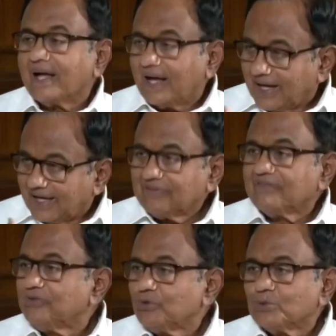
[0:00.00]
I have a
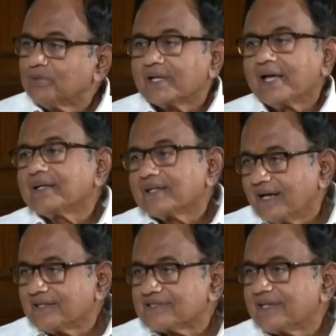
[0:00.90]
view, but I
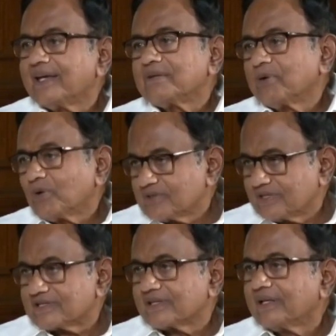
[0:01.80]
can't say it because
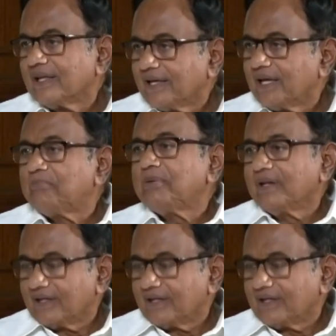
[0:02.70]
it's an appeal